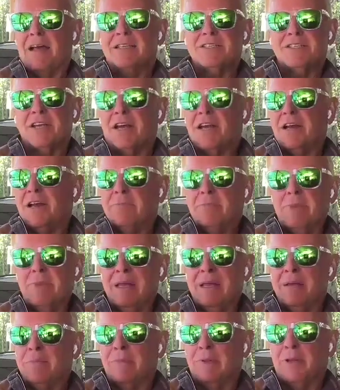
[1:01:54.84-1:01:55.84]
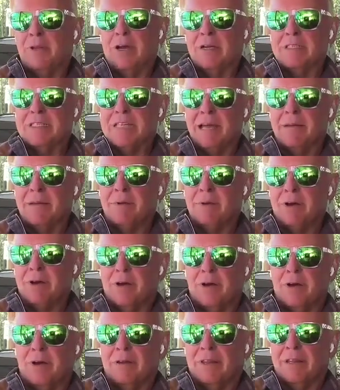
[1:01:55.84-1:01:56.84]
saw a meme a long time
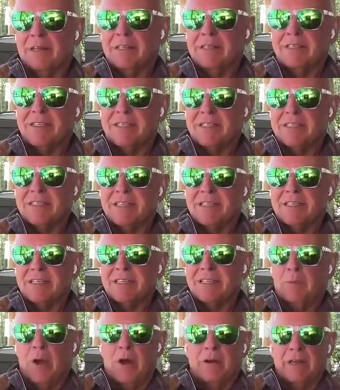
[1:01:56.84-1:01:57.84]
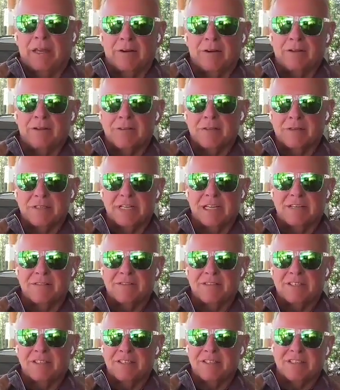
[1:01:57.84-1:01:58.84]
ago that just said we all carry those
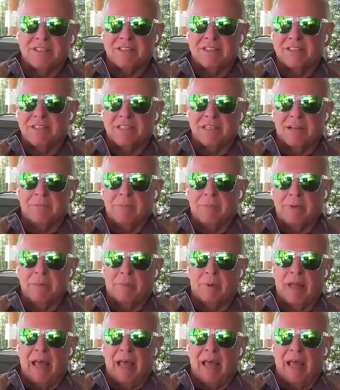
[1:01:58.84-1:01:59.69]
gifts, just some people